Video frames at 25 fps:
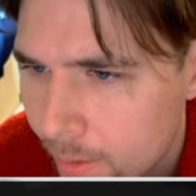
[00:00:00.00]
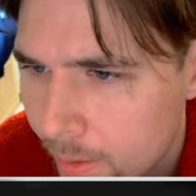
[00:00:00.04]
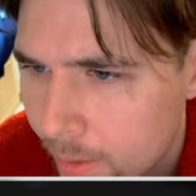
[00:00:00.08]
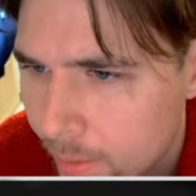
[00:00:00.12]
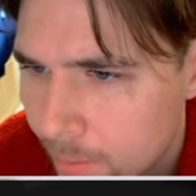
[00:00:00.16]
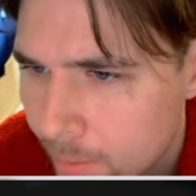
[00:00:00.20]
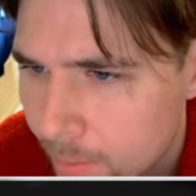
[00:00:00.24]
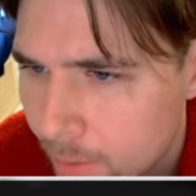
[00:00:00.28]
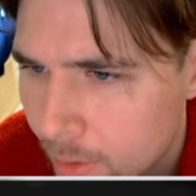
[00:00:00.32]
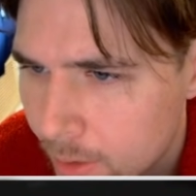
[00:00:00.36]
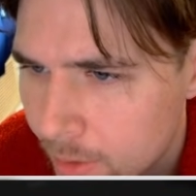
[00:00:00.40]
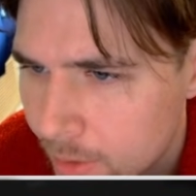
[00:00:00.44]

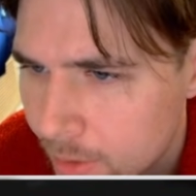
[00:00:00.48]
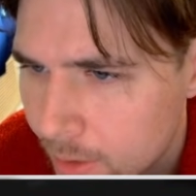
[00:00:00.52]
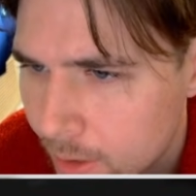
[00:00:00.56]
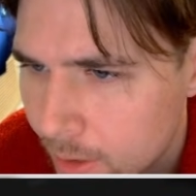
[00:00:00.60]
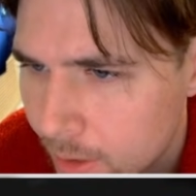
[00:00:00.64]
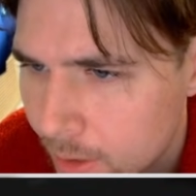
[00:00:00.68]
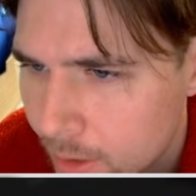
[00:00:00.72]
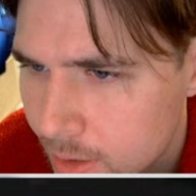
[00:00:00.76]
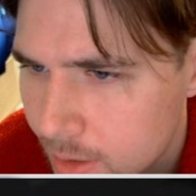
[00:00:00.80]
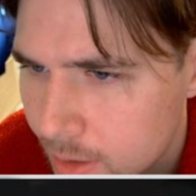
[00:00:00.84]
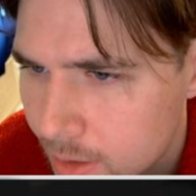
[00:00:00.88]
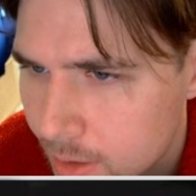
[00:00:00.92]
Pawn
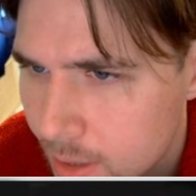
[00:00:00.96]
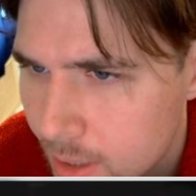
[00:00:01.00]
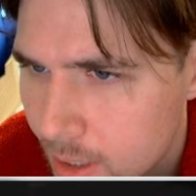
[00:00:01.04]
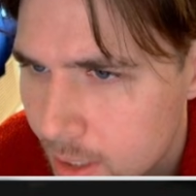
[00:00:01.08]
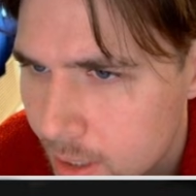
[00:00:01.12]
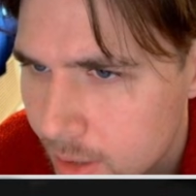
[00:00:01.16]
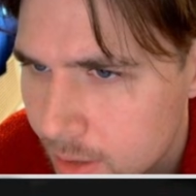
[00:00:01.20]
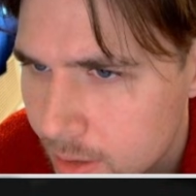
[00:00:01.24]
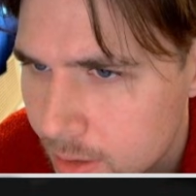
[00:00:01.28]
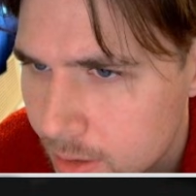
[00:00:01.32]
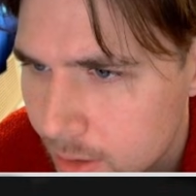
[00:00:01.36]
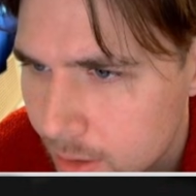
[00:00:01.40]
takes,
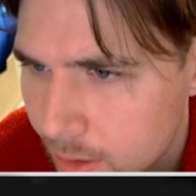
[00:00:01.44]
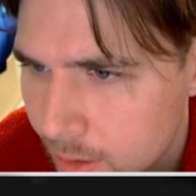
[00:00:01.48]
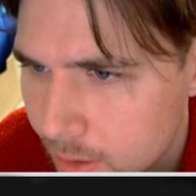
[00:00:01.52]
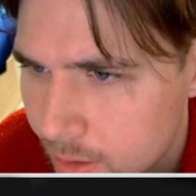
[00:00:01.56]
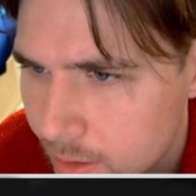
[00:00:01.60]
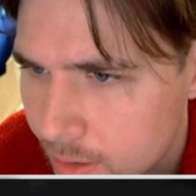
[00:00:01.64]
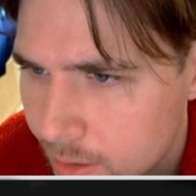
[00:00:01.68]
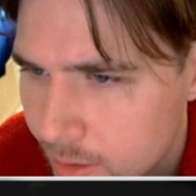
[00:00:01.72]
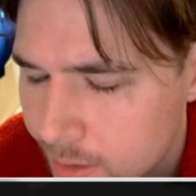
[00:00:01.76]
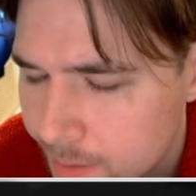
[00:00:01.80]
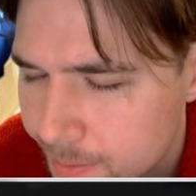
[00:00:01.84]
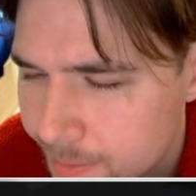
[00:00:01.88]
knight
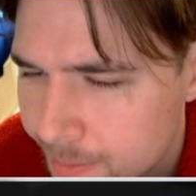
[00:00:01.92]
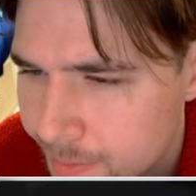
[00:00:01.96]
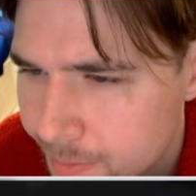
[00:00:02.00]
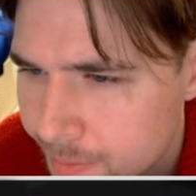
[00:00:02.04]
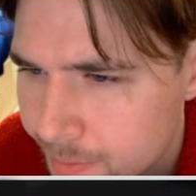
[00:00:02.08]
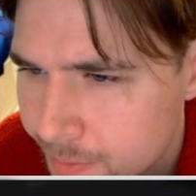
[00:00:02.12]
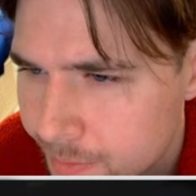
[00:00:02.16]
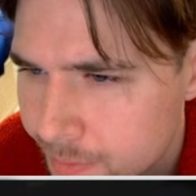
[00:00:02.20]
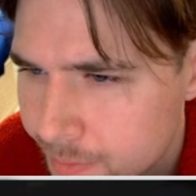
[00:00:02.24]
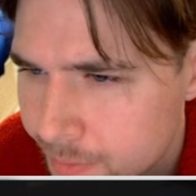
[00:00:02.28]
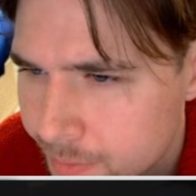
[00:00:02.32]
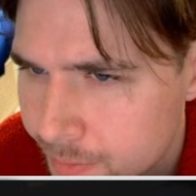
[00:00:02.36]
takes.
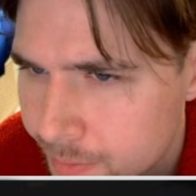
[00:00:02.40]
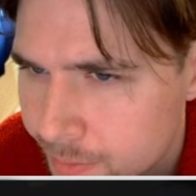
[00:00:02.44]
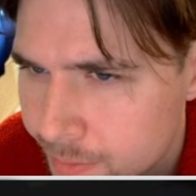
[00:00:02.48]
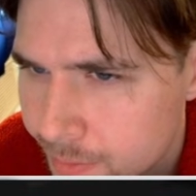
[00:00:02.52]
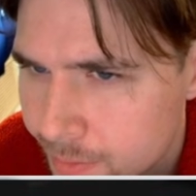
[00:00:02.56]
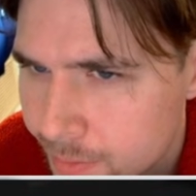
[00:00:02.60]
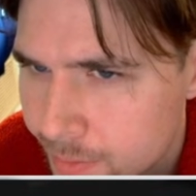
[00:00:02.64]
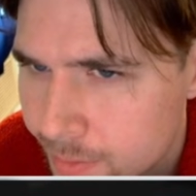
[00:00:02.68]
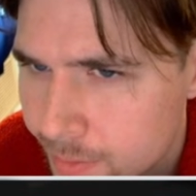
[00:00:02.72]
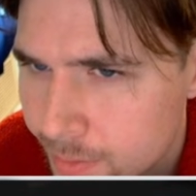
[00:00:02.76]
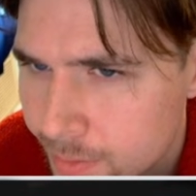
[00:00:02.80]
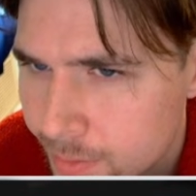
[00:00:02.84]

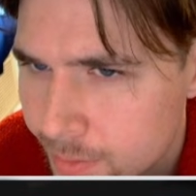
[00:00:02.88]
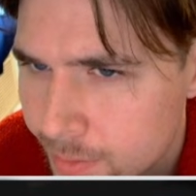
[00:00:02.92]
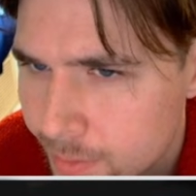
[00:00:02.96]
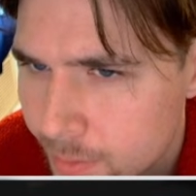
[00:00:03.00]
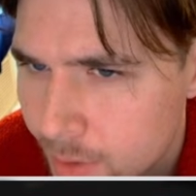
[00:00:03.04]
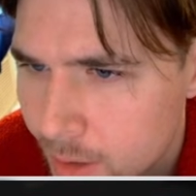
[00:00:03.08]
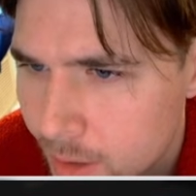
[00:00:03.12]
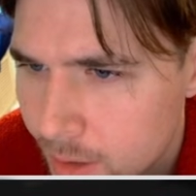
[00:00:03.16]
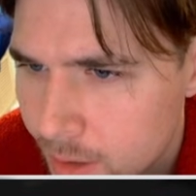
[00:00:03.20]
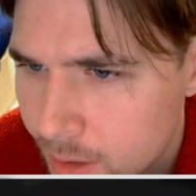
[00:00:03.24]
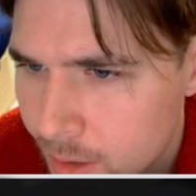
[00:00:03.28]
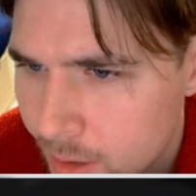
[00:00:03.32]

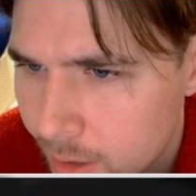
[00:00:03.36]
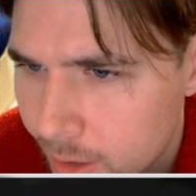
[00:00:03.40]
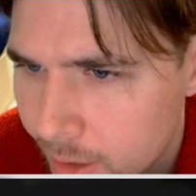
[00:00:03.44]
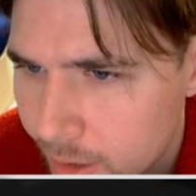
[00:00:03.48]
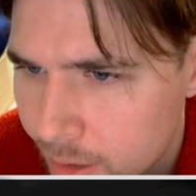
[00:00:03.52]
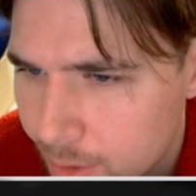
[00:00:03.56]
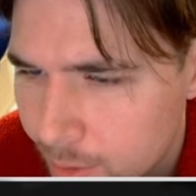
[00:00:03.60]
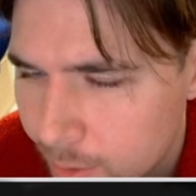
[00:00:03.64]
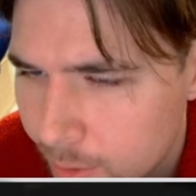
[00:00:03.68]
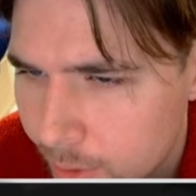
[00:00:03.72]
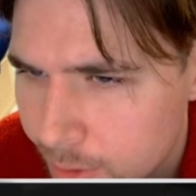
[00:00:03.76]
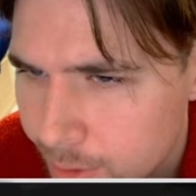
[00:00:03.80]
Is the
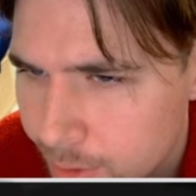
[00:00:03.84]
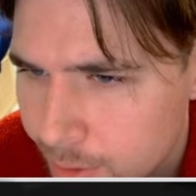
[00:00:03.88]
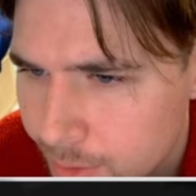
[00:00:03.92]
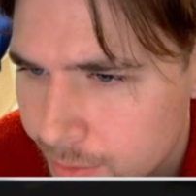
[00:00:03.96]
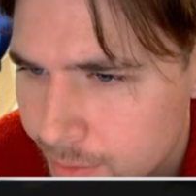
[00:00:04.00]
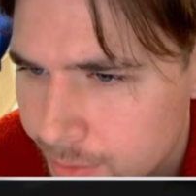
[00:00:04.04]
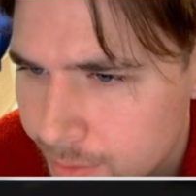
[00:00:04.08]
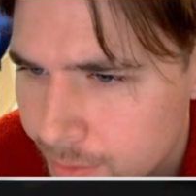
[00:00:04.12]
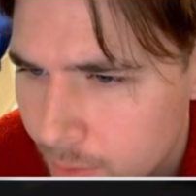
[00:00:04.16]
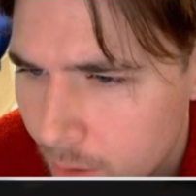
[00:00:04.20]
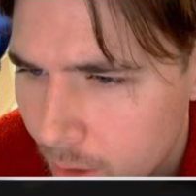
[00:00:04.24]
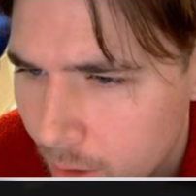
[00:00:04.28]
next
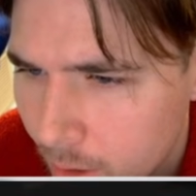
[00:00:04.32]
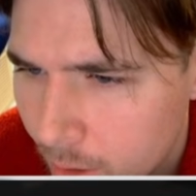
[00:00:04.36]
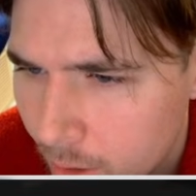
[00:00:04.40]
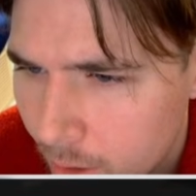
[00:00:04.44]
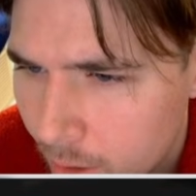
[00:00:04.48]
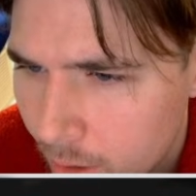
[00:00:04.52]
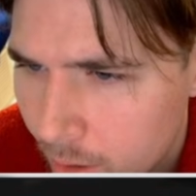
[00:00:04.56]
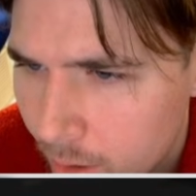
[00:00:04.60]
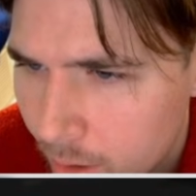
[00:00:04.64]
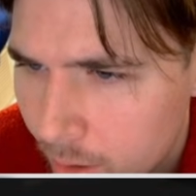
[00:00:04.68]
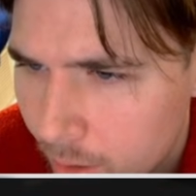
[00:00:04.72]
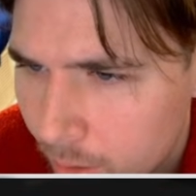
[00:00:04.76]
question.
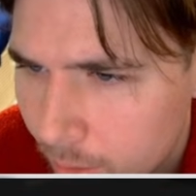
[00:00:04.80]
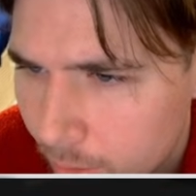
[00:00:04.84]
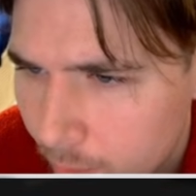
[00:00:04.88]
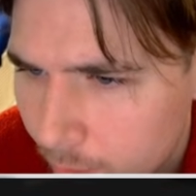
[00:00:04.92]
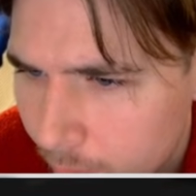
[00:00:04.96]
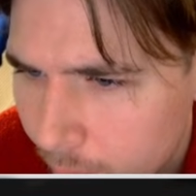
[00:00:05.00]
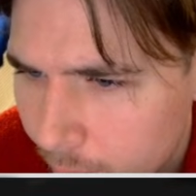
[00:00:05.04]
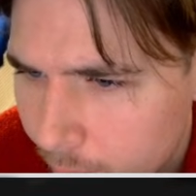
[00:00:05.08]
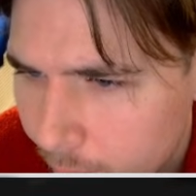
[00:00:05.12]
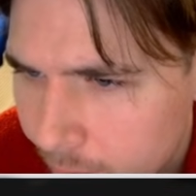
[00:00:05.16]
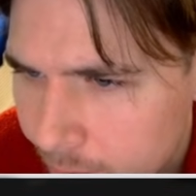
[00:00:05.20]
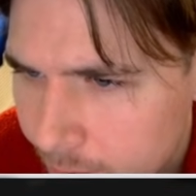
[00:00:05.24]
Or
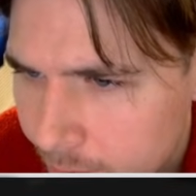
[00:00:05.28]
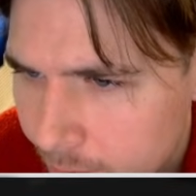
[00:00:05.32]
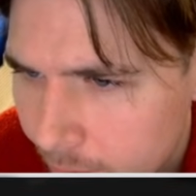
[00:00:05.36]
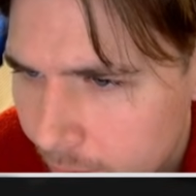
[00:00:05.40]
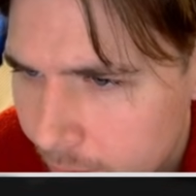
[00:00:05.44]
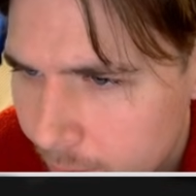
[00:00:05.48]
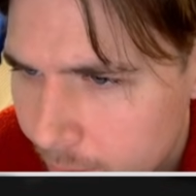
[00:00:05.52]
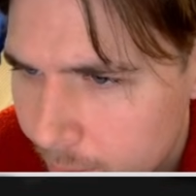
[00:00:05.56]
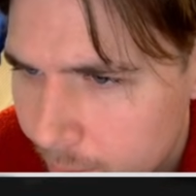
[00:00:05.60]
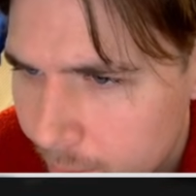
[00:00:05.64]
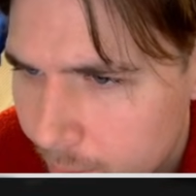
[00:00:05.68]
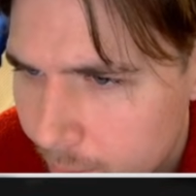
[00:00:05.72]
do I
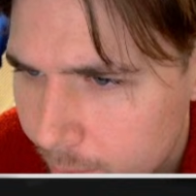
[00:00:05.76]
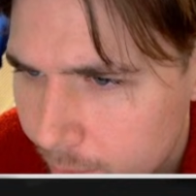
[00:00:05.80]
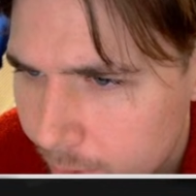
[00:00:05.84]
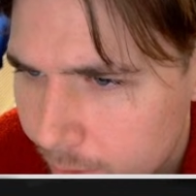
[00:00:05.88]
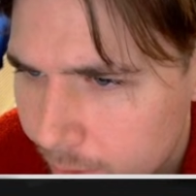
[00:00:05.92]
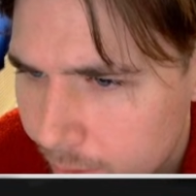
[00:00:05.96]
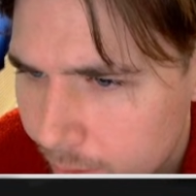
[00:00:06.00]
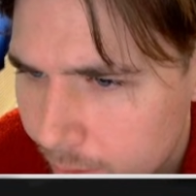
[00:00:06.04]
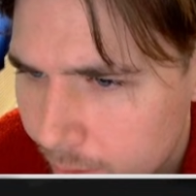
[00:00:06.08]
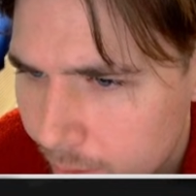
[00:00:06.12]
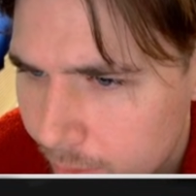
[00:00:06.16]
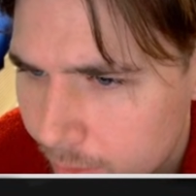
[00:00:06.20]
take
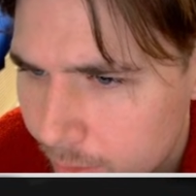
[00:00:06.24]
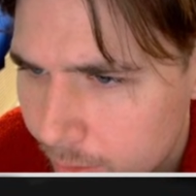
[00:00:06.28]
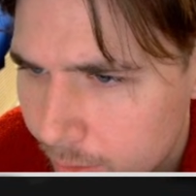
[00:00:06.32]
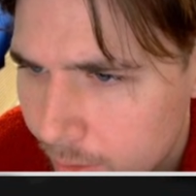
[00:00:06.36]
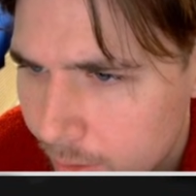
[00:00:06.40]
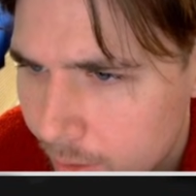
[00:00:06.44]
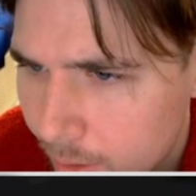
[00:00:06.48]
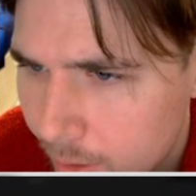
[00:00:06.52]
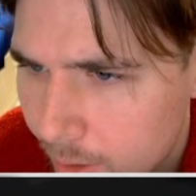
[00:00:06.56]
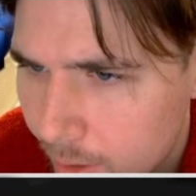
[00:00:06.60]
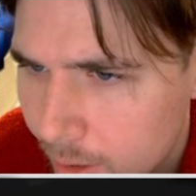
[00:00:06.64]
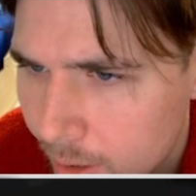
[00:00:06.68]
with
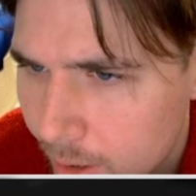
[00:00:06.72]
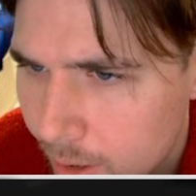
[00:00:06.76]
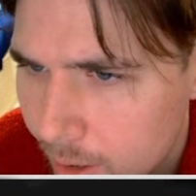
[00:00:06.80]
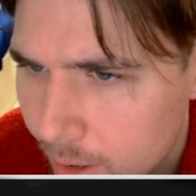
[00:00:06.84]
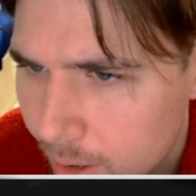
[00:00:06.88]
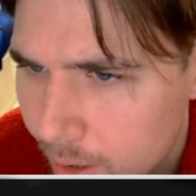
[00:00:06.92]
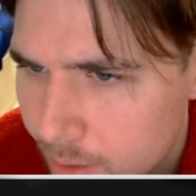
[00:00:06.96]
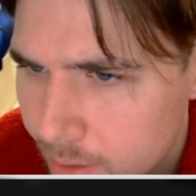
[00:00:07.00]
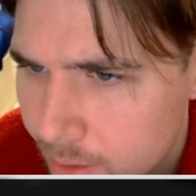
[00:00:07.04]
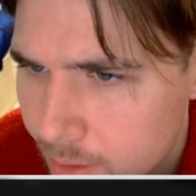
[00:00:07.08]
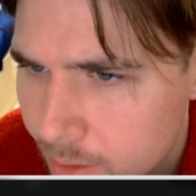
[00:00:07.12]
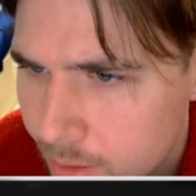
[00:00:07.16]
the
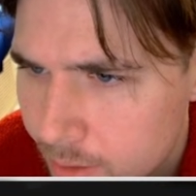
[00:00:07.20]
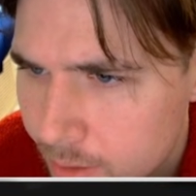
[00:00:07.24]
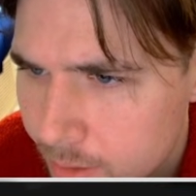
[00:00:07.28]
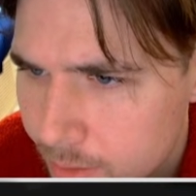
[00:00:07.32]
knight?